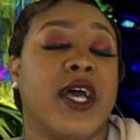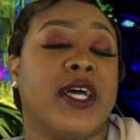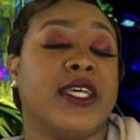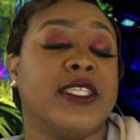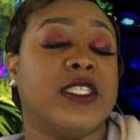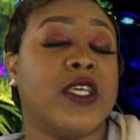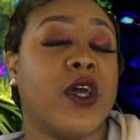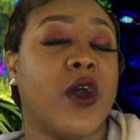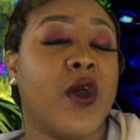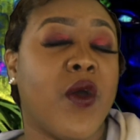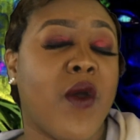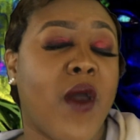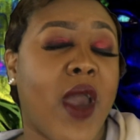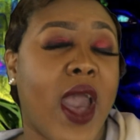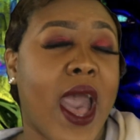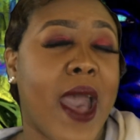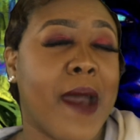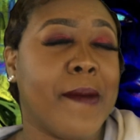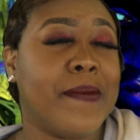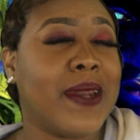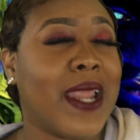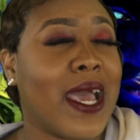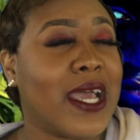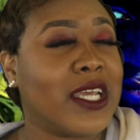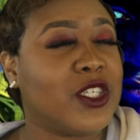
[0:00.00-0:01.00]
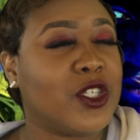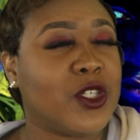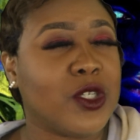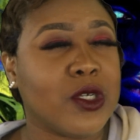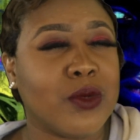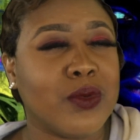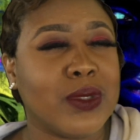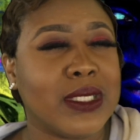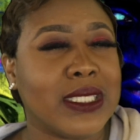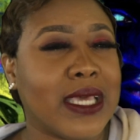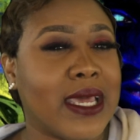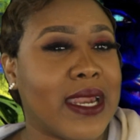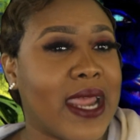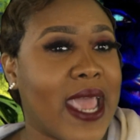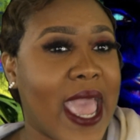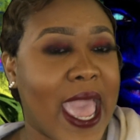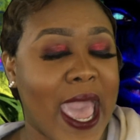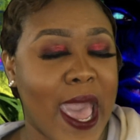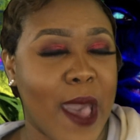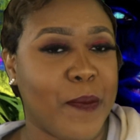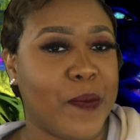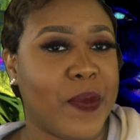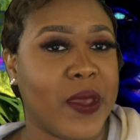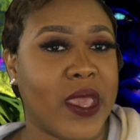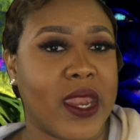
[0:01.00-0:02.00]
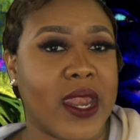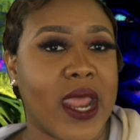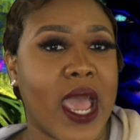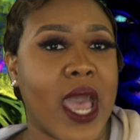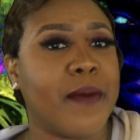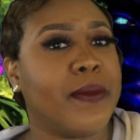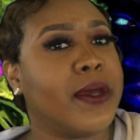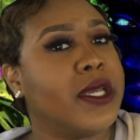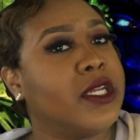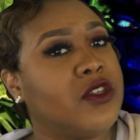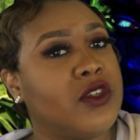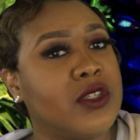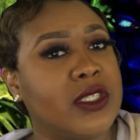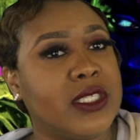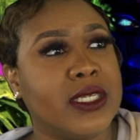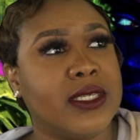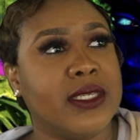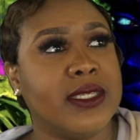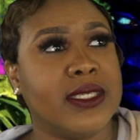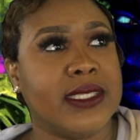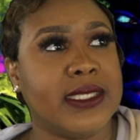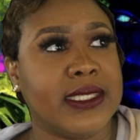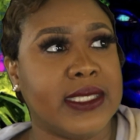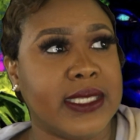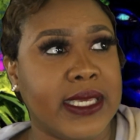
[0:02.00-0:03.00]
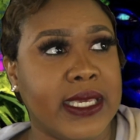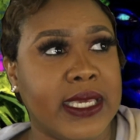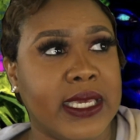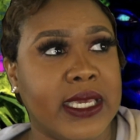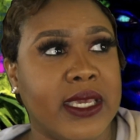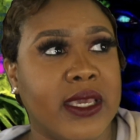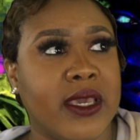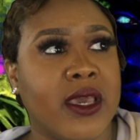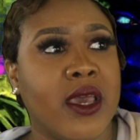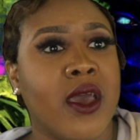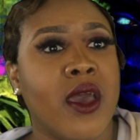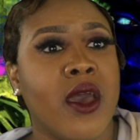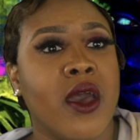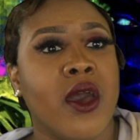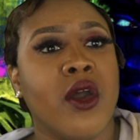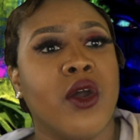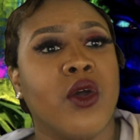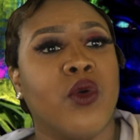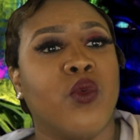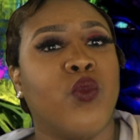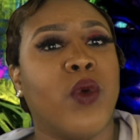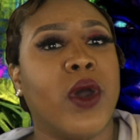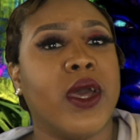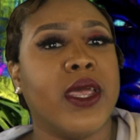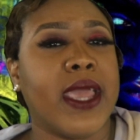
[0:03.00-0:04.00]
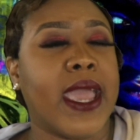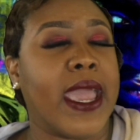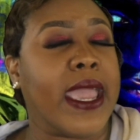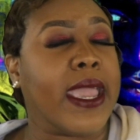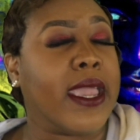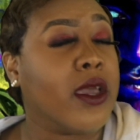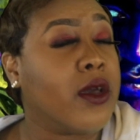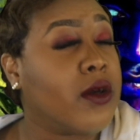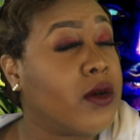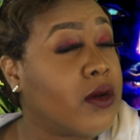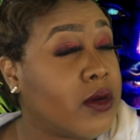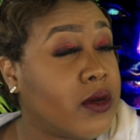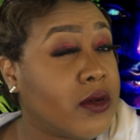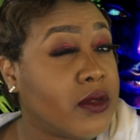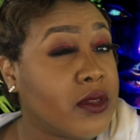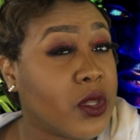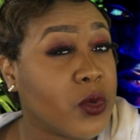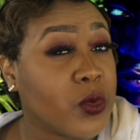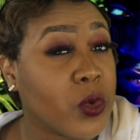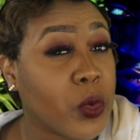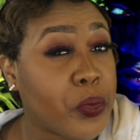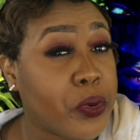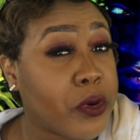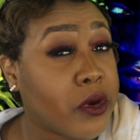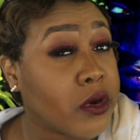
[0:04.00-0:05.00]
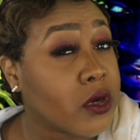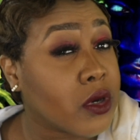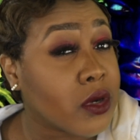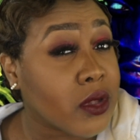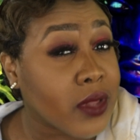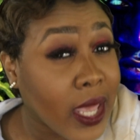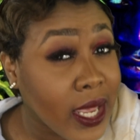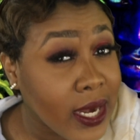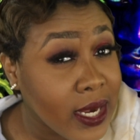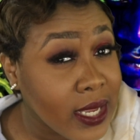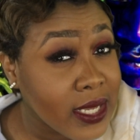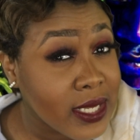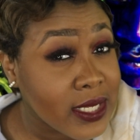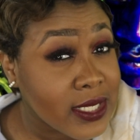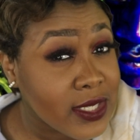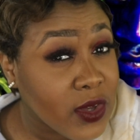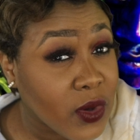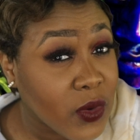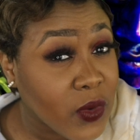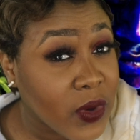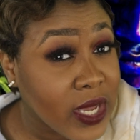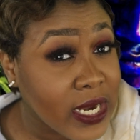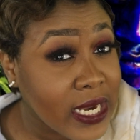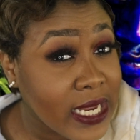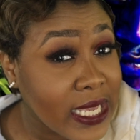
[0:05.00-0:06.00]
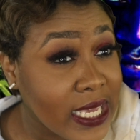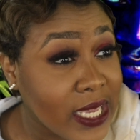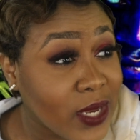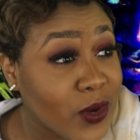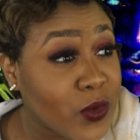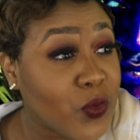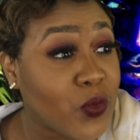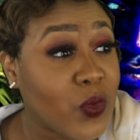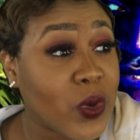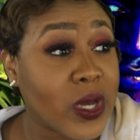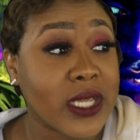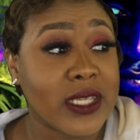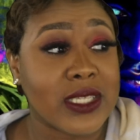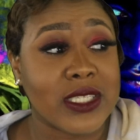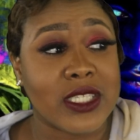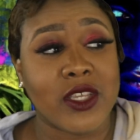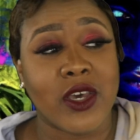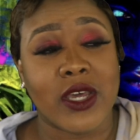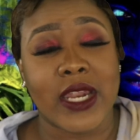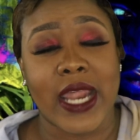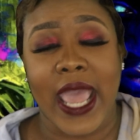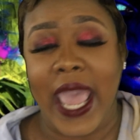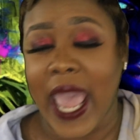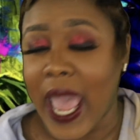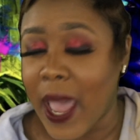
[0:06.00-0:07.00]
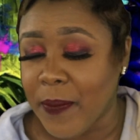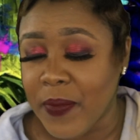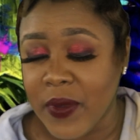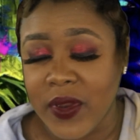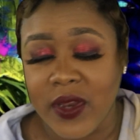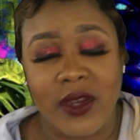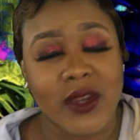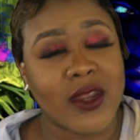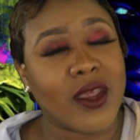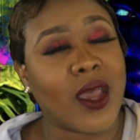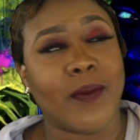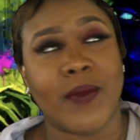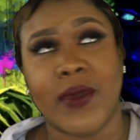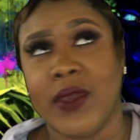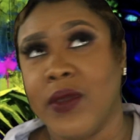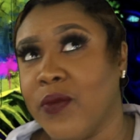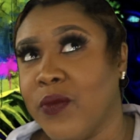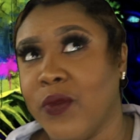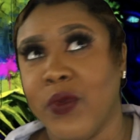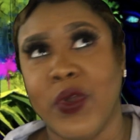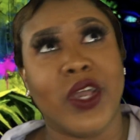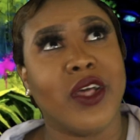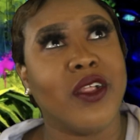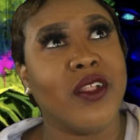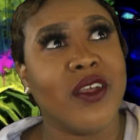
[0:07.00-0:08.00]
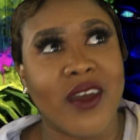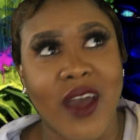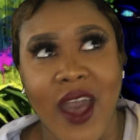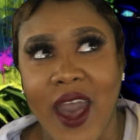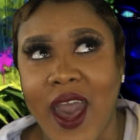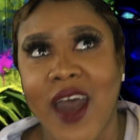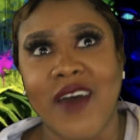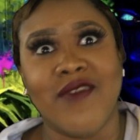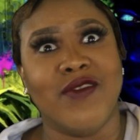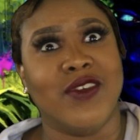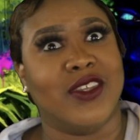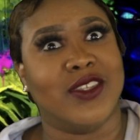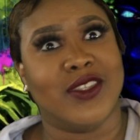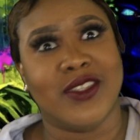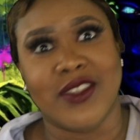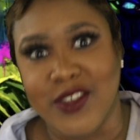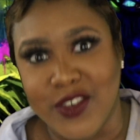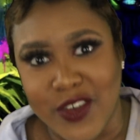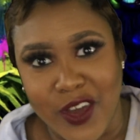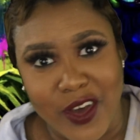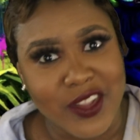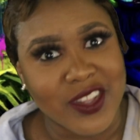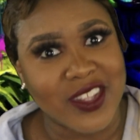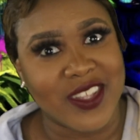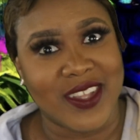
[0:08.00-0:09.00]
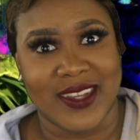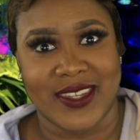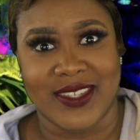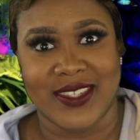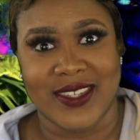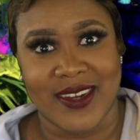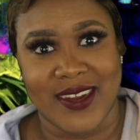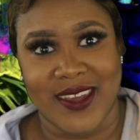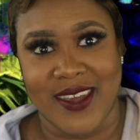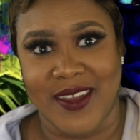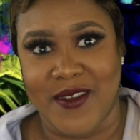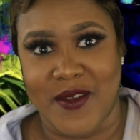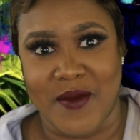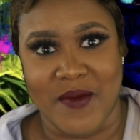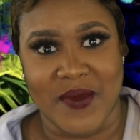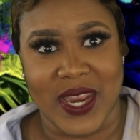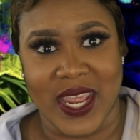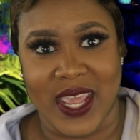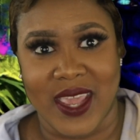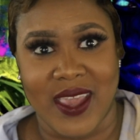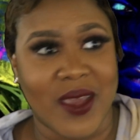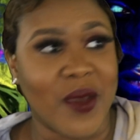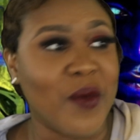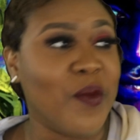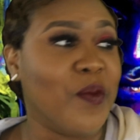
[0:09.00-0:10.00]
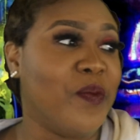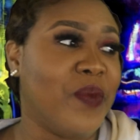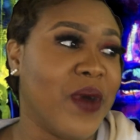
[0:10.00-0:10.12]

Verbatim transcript: So I'm not sure what's going to happen. I'm interested to see what angle the reporter lady is going in. What's going to happen. I mean, we could obviously know the lady's going to end up dead.